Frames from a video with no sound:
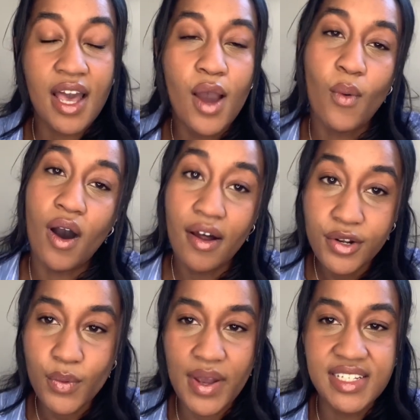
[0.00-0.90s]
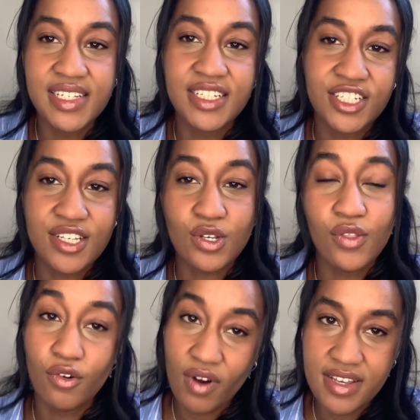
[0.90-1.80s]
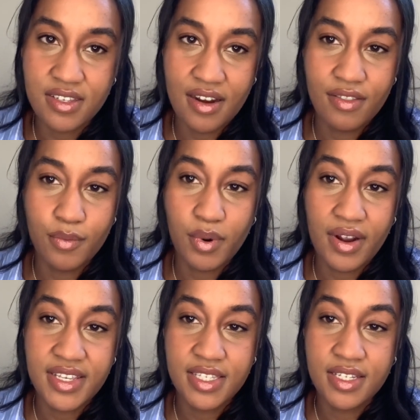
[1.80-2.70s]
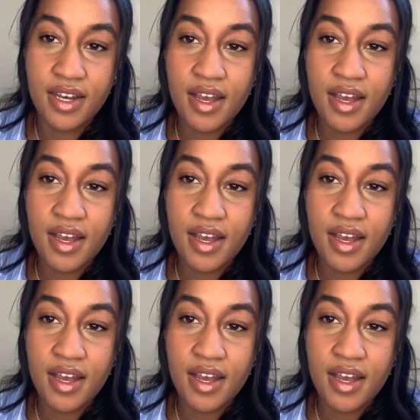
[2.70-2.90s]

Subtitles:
while underweighting digits on the right side of the price.